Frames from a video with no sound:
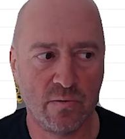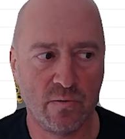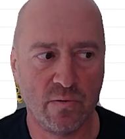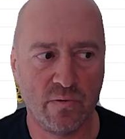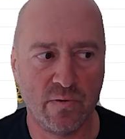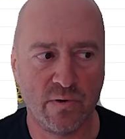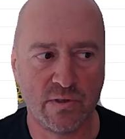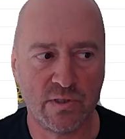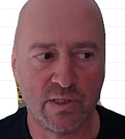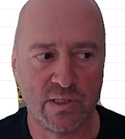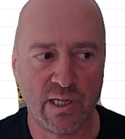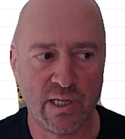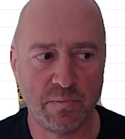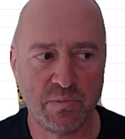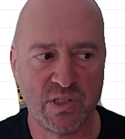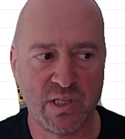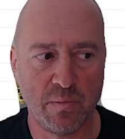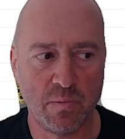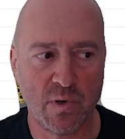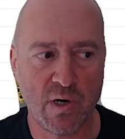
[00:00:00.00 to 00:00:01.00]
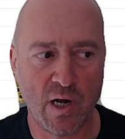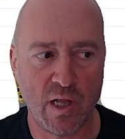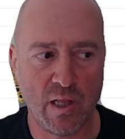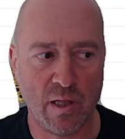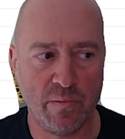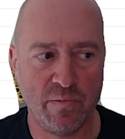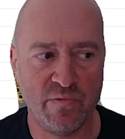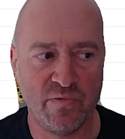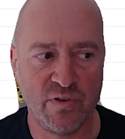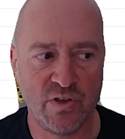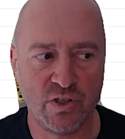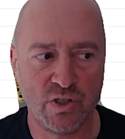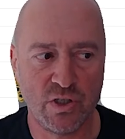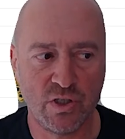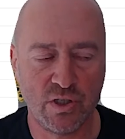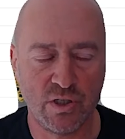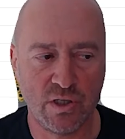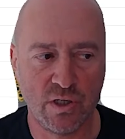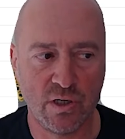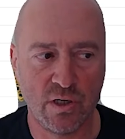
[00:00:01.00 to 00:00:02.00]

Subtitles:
There's timestamp column, which